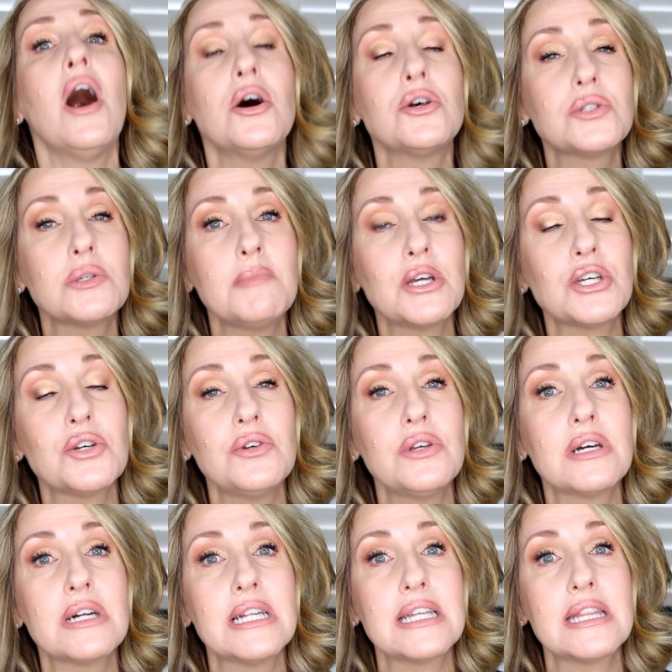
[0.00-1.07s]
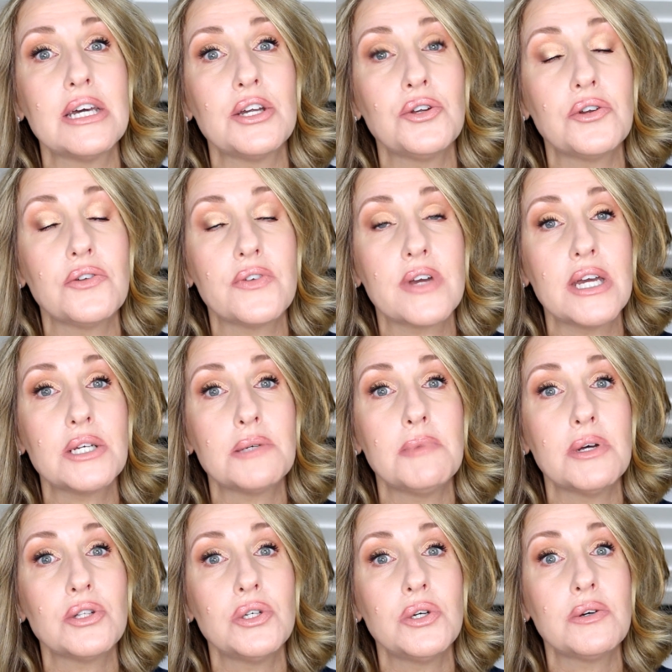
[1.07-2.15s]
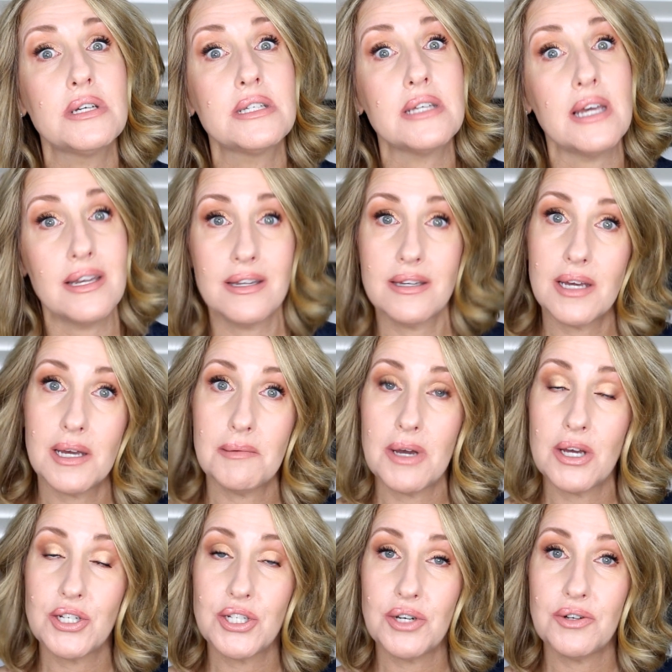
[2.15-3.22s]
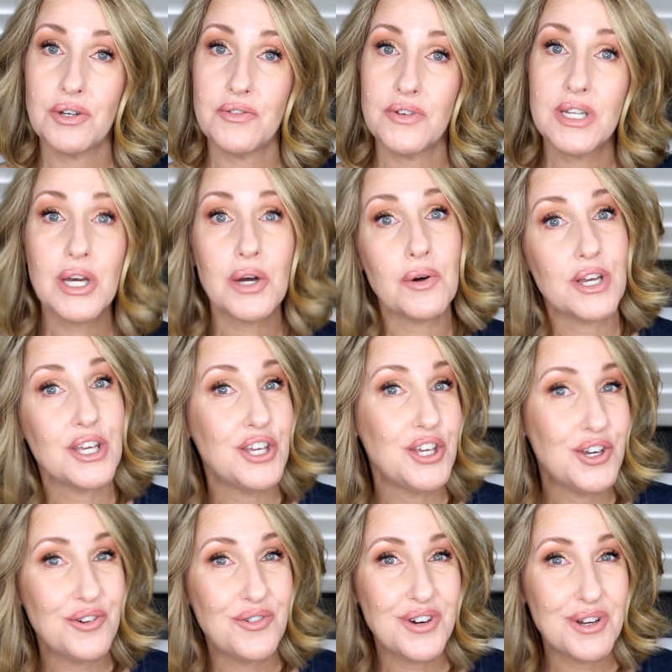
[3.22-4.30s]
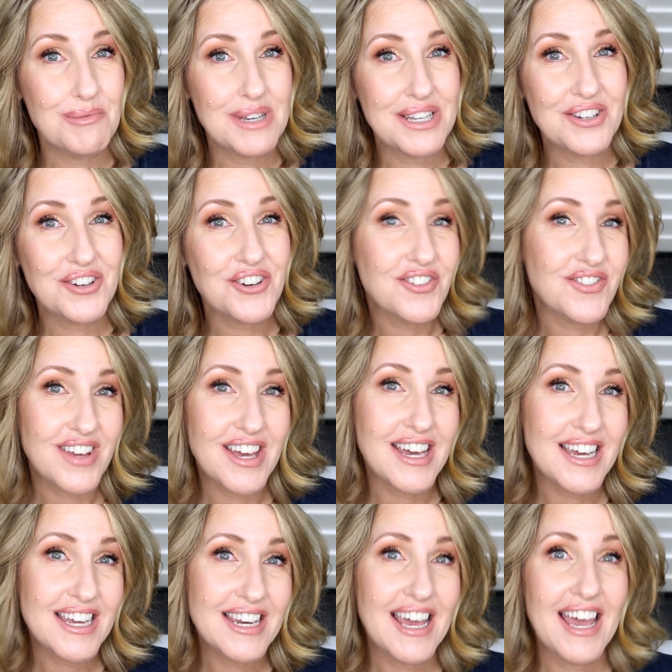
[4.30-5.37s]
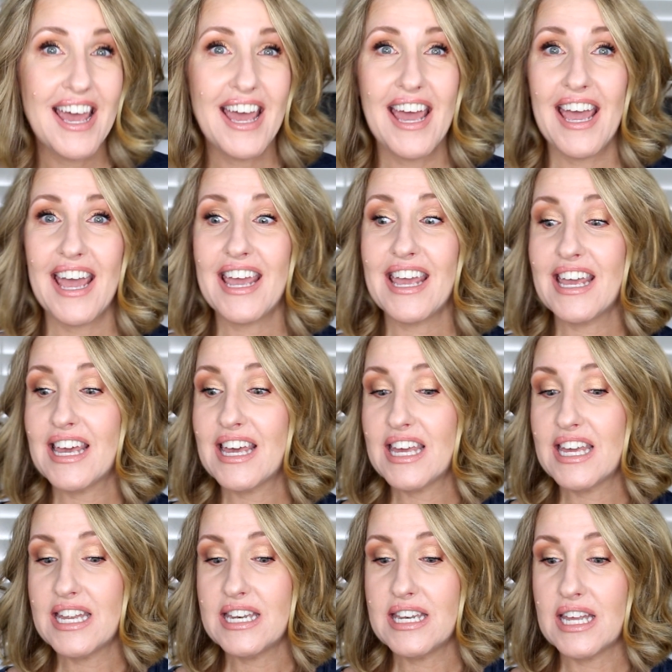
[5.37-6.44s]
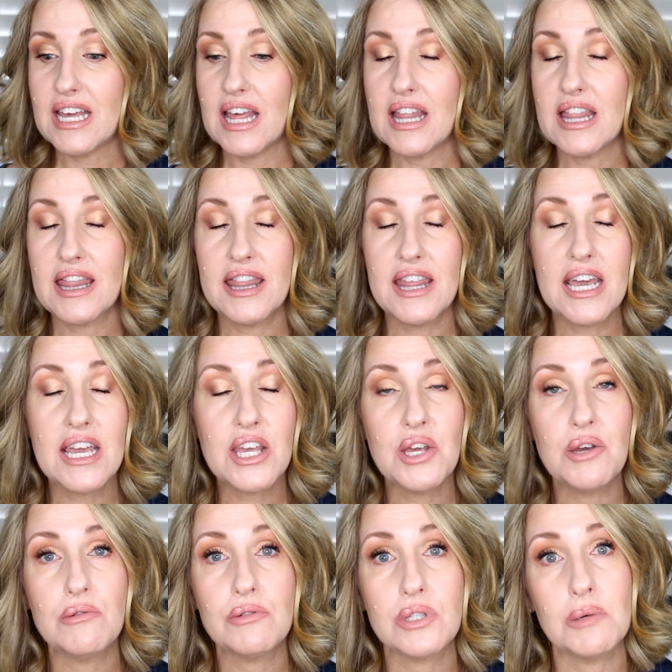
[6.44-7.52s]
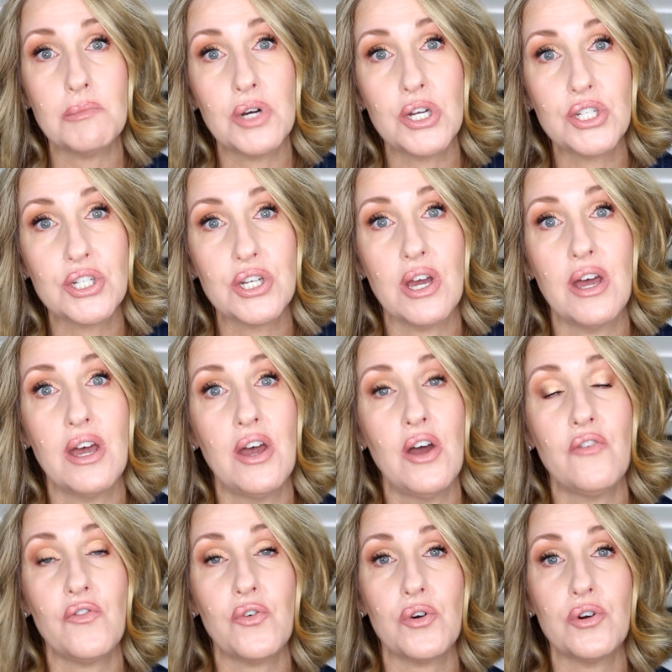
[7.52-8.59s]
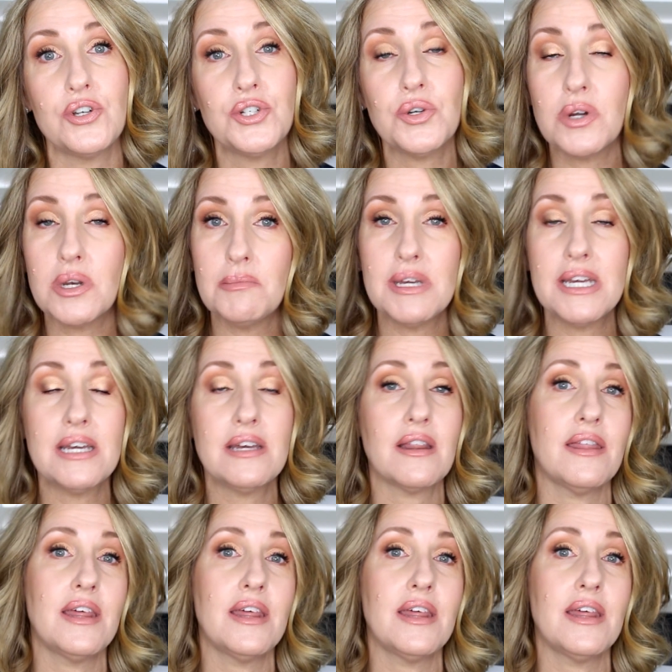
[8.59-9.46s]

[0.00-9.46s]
Also, make sure you click that notification bell too because anytime I share a new video, you will be notified. And thank you so much for joining me.